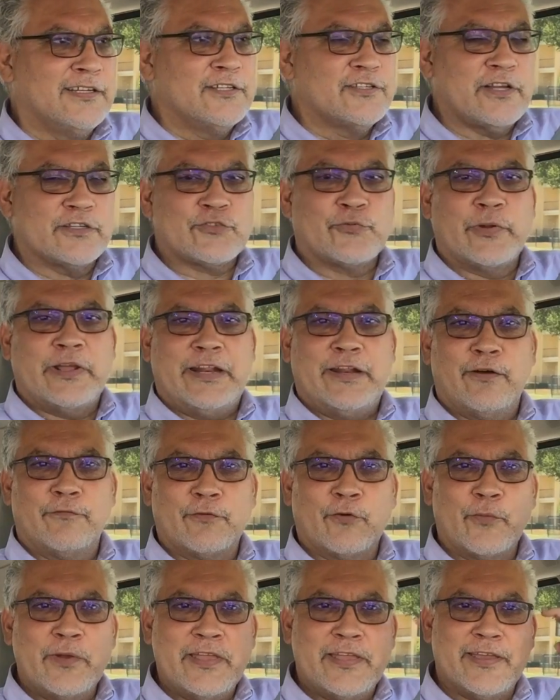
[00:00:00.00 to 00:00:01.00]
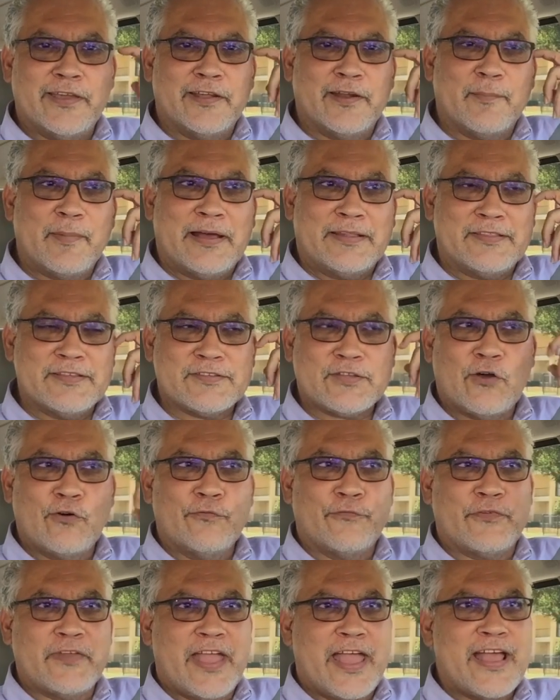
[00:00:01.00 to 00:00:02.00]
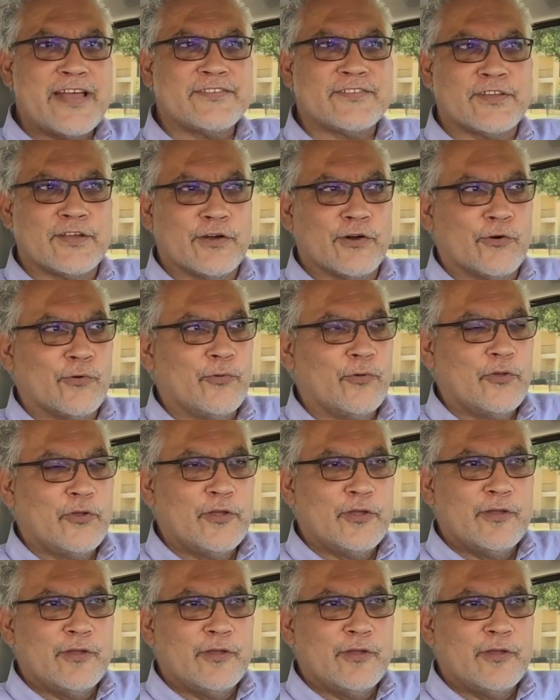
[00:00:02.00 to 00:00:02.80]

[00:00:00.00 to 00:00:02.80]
So I was reading over the weekend about this whole fiasco